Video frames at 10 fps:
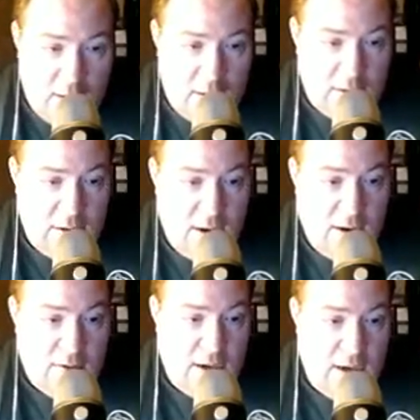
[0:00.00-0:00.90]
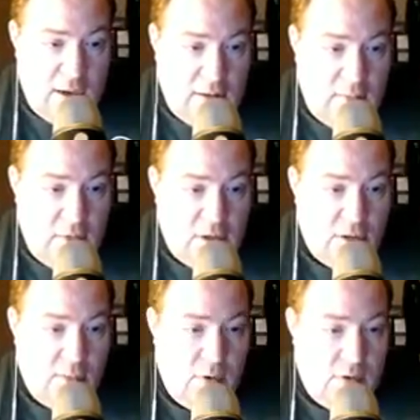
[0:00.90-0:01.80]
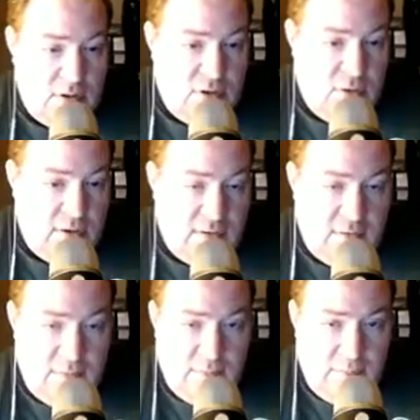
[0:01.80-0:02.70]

So now it limits your opponent's choices.